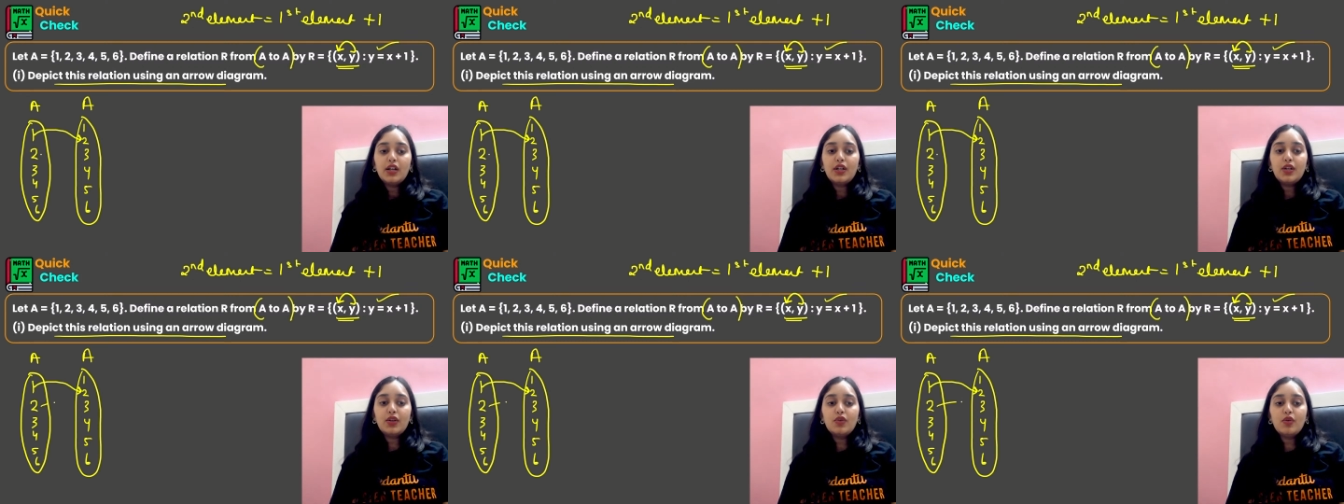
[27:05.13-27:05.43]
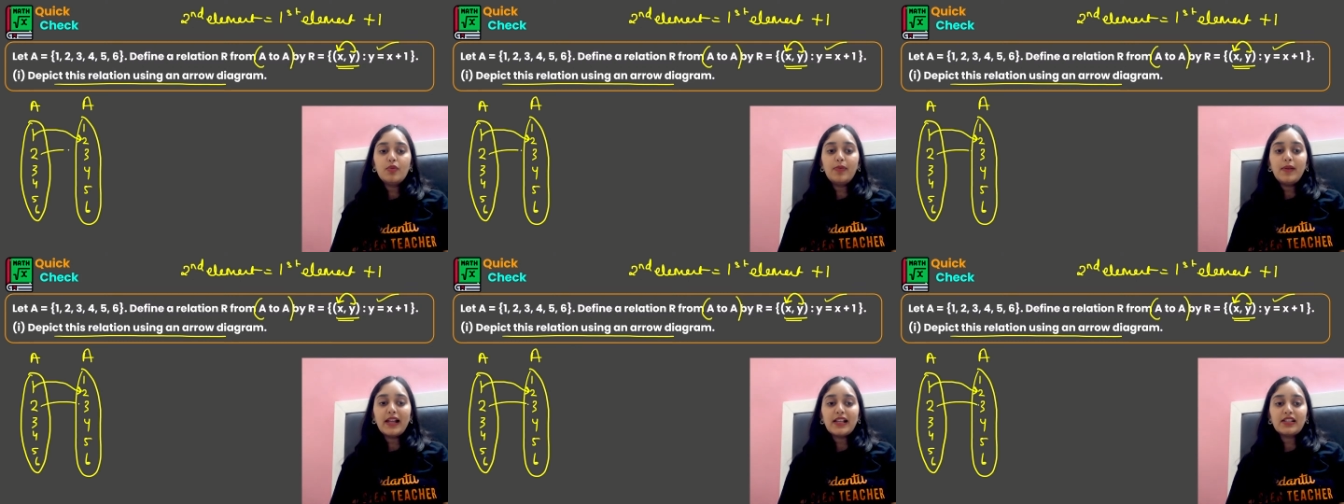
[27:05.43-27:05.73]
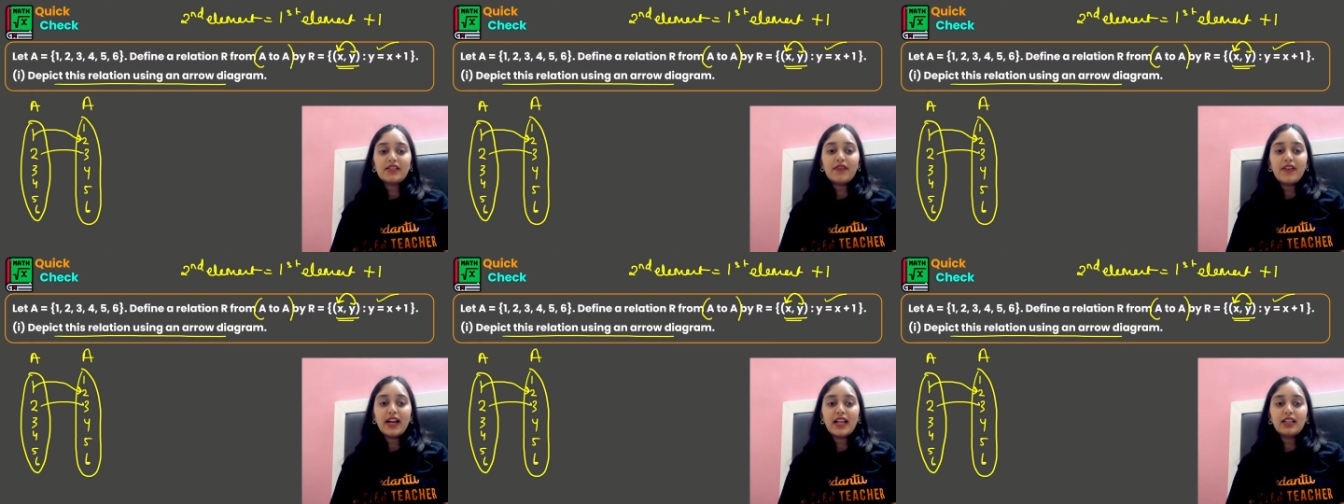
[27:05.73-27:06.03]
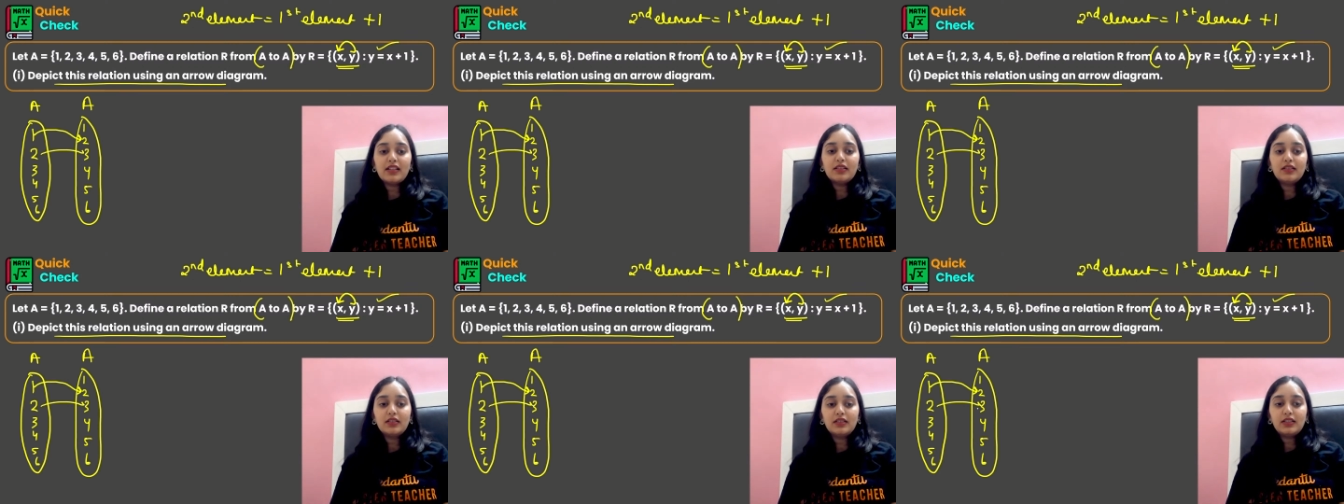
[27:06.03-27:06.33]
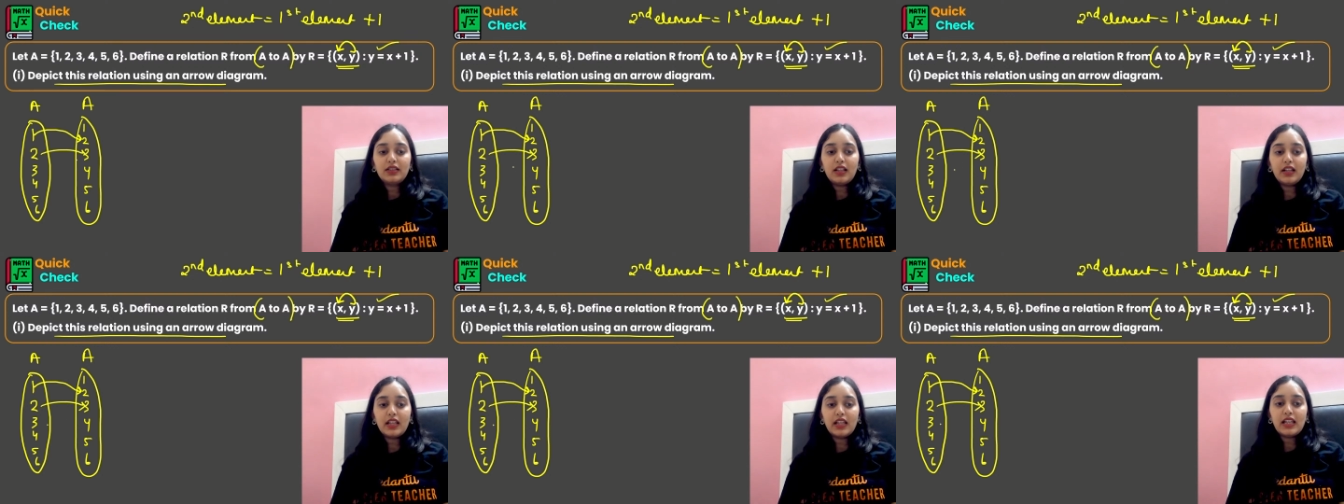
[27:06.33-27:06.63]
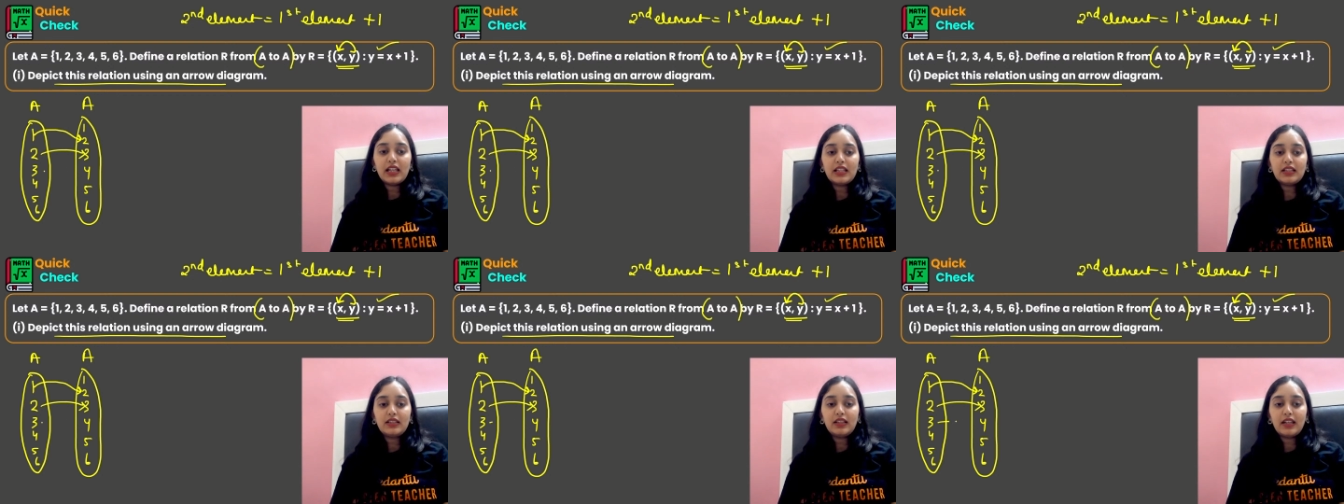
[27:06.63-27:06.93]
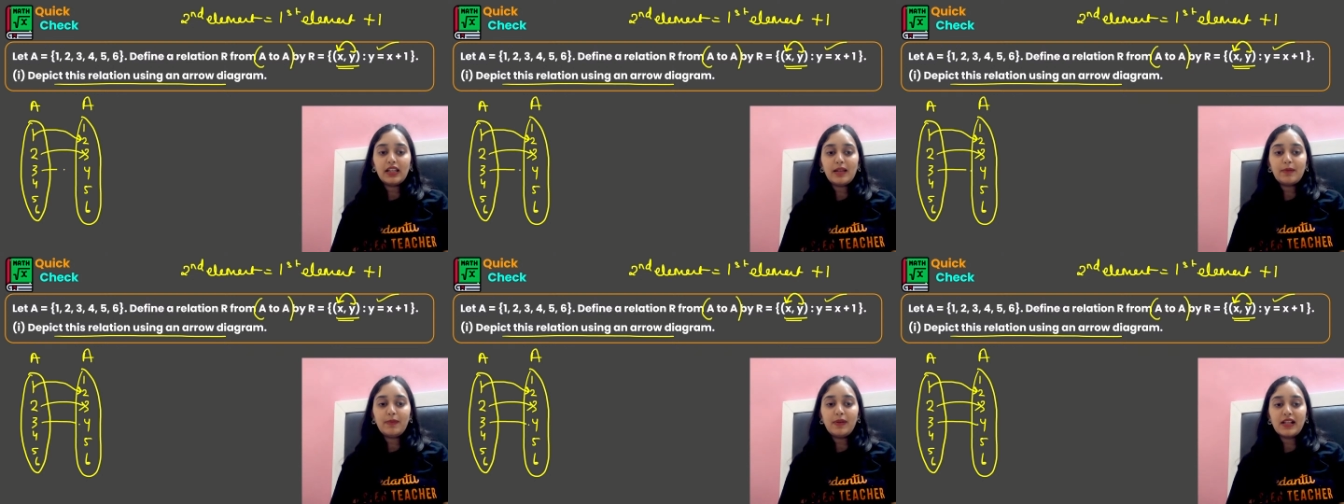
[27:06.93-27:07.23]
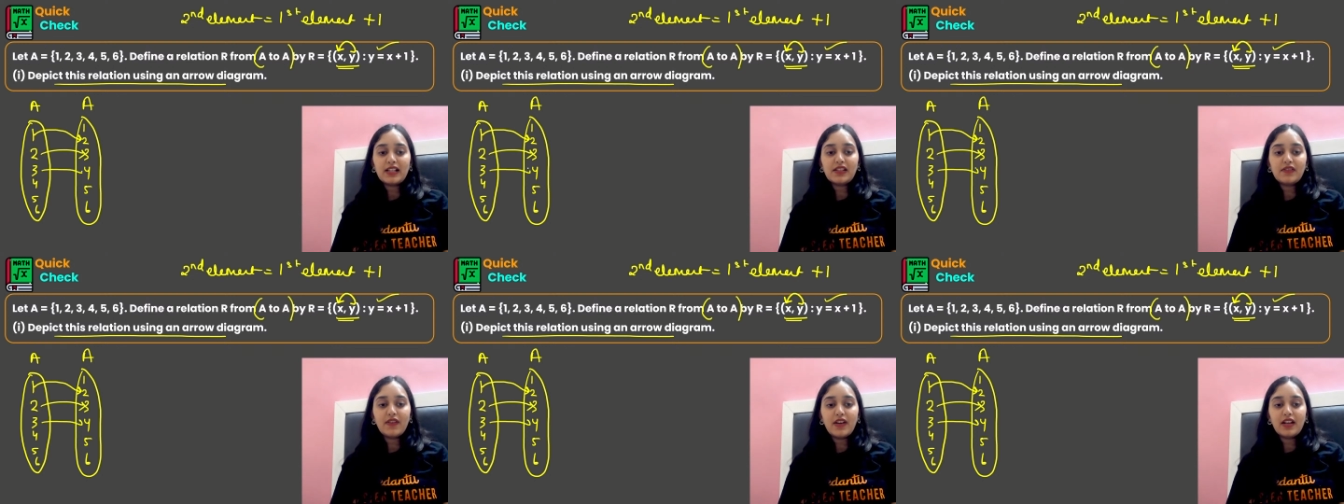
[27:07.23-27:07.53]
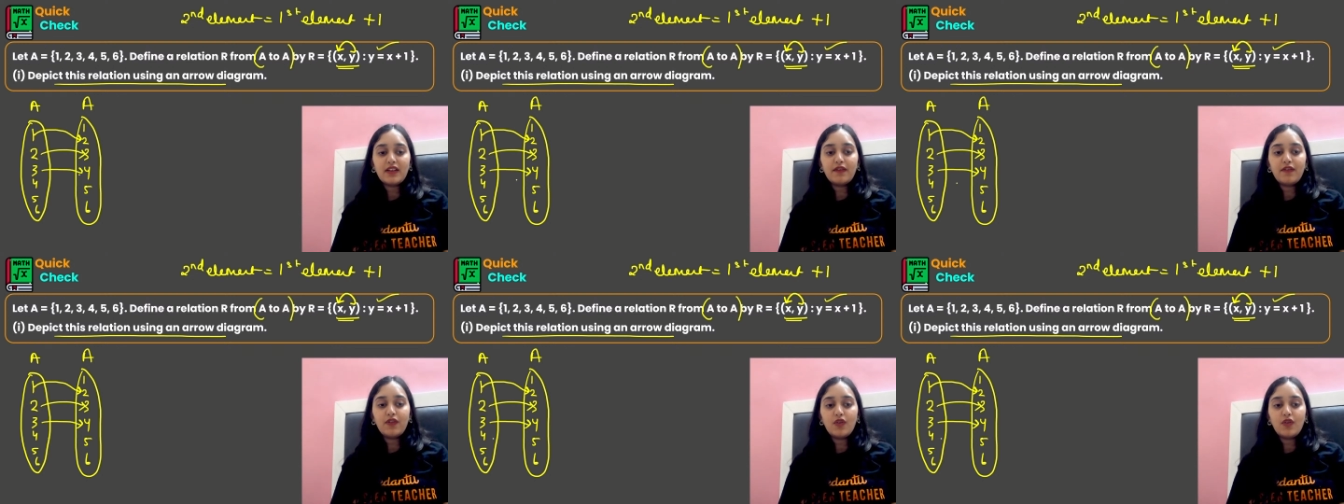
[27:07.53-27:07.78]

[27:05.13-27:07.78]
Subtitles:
2 plus 1, 3, 3 plus 1,